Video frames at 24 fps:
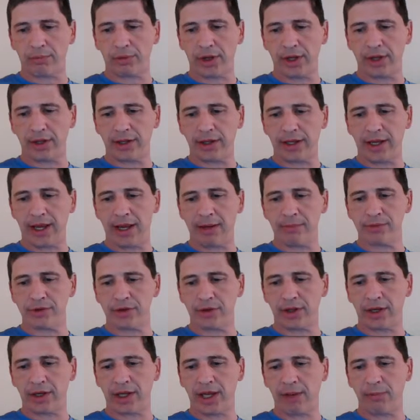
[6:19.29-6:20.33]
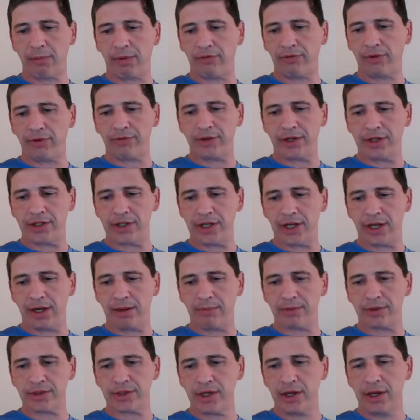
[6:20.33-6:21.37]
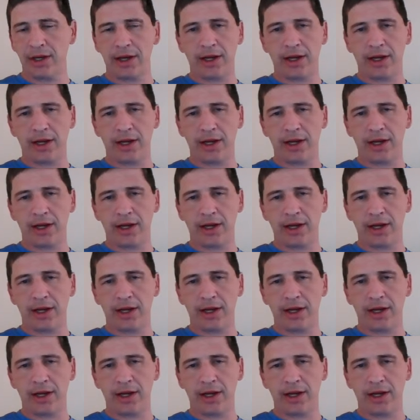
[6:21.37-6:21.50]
play the game, so they gave me 50 gems.